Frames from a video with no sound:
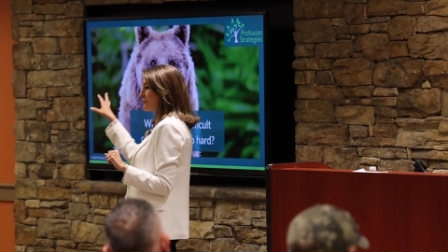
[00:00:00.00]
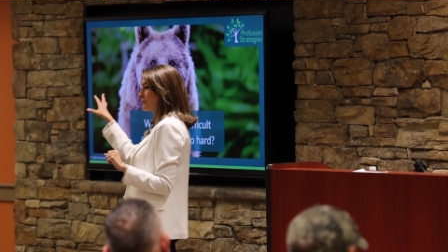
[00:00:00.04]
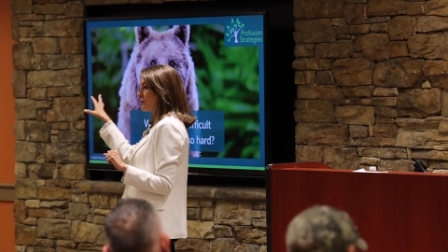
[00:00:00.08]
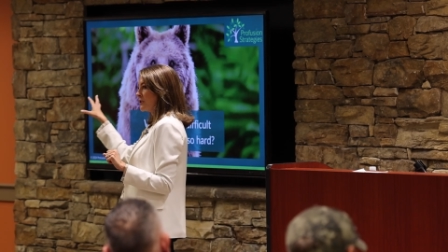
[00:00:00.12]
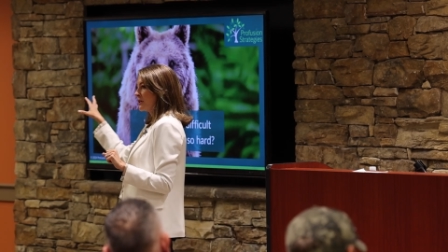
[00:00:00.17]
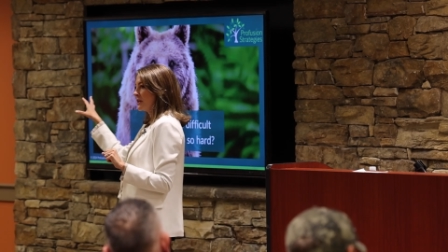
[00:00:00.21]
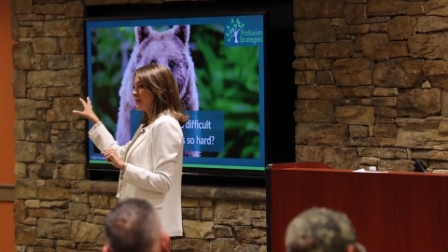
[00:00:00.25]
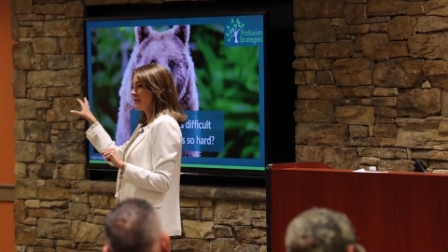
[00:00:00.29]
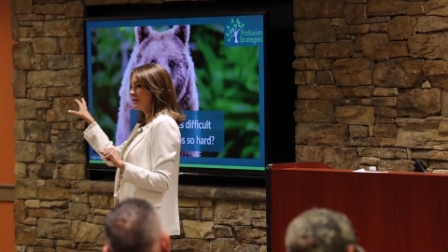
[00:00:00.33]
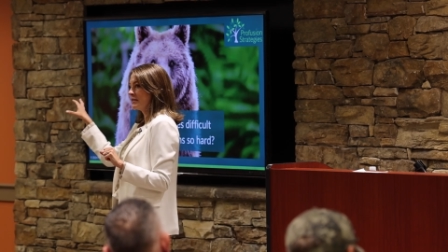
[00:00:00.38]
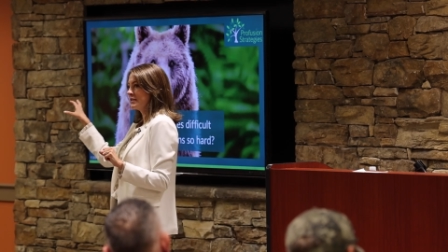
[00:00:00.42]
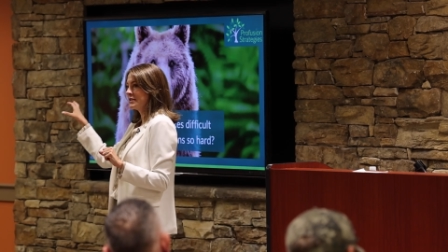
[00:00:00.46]

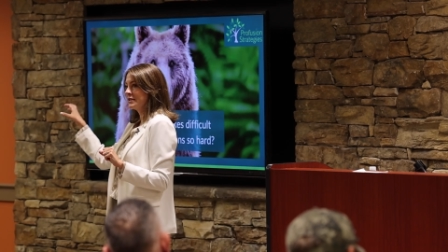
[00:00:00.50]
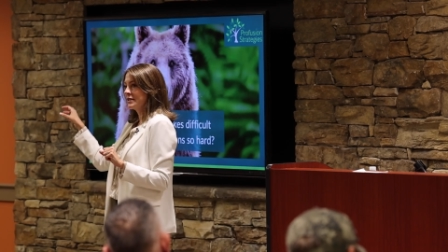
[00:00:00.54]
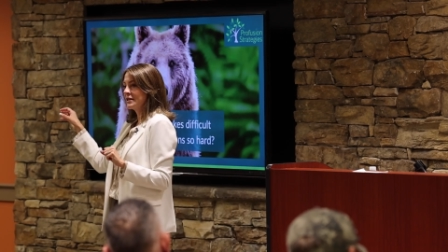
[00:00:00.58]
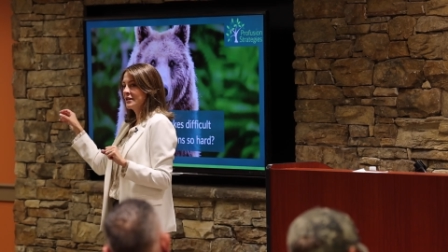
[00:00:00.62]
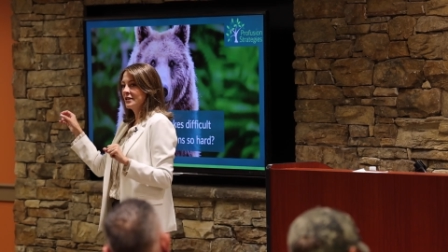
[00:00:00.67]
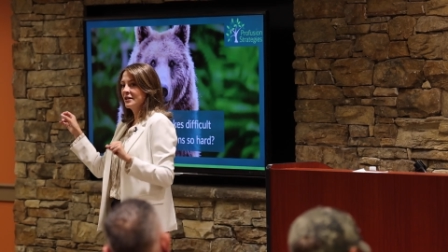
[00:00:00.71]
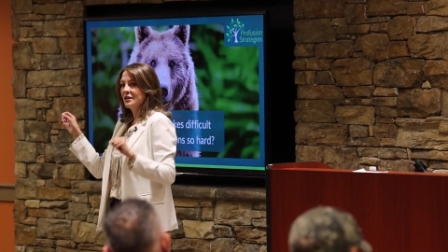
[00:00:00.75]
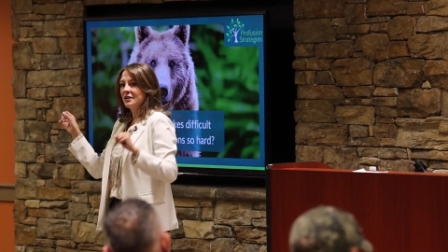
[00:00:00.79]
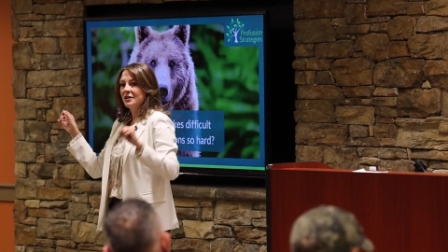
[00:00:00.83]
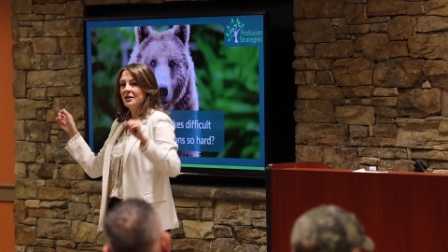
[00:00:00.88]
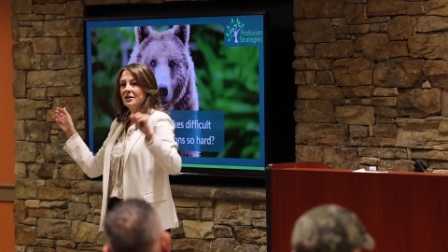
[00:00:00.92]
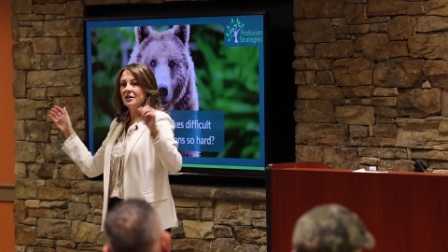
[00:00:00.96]
friend,
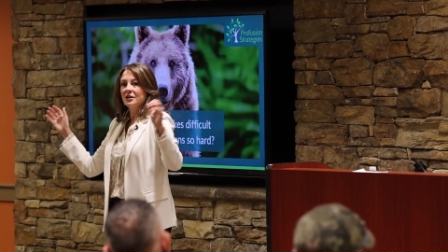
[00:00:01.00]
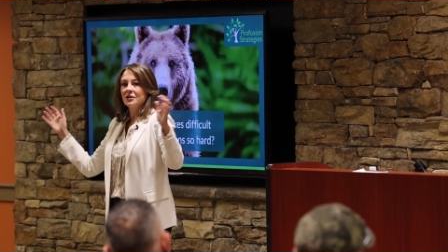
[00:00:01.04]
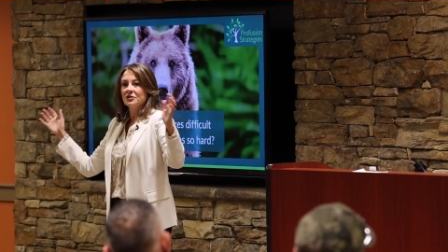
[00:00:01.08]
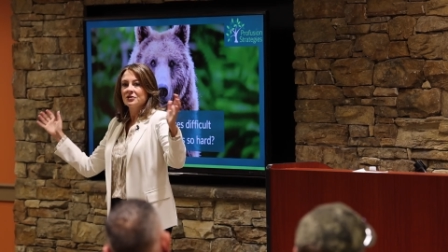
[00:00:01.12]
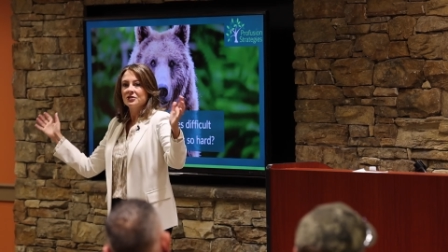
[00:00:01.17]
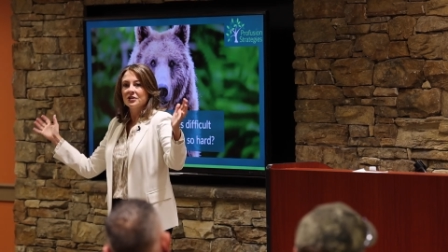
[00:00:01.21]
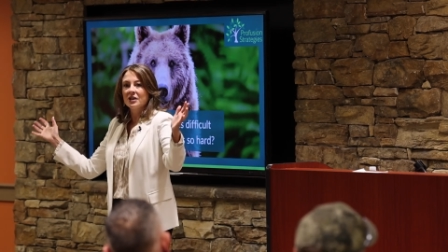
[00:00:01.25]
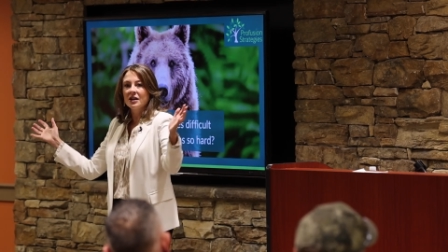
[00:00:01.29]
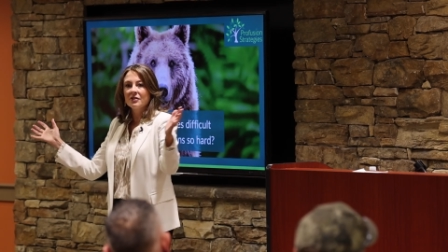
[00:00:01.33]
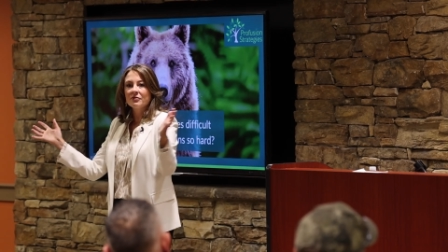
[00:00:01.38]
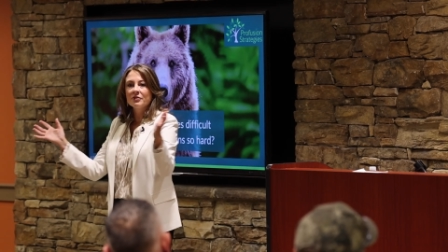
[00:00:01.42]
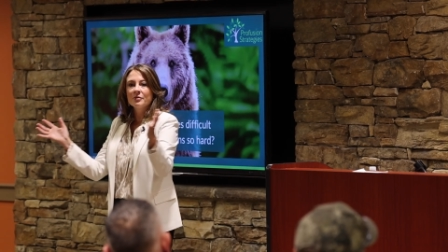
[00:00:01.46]

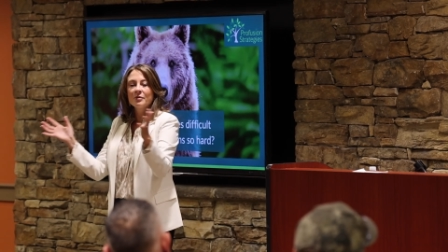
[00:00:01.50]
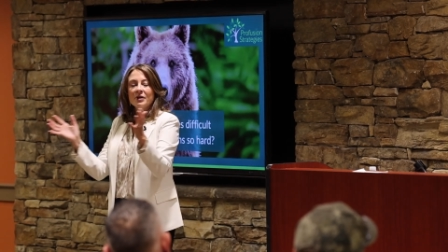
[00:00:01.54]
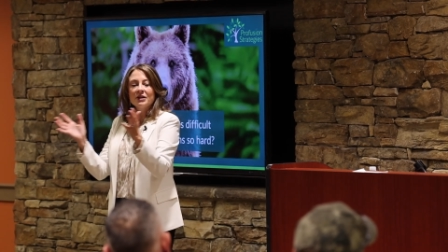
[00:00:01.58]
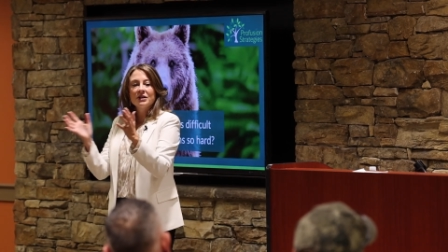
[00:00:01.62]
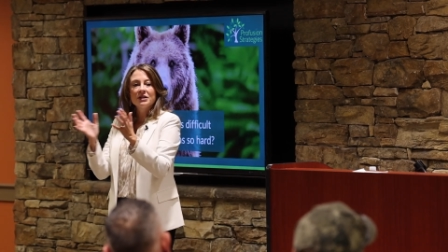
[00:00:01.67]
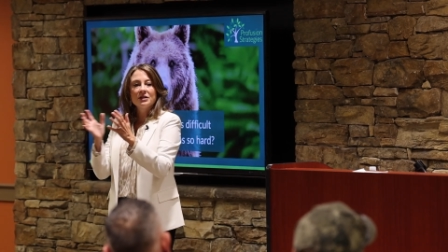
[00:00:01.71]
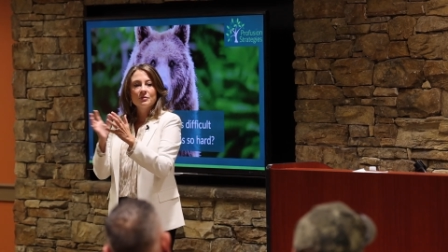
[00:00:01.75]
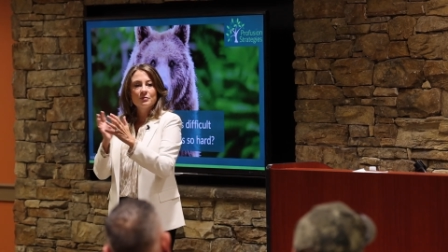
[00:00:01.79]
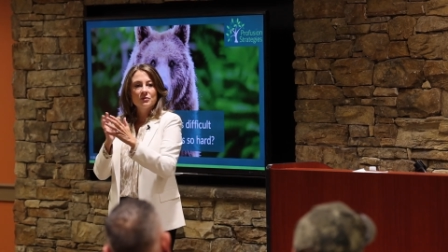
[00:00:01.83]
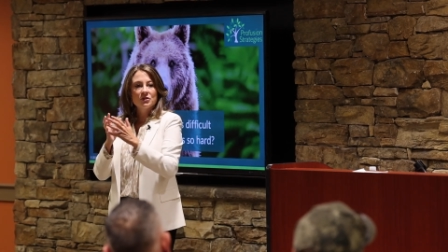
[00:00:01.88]
to everybody in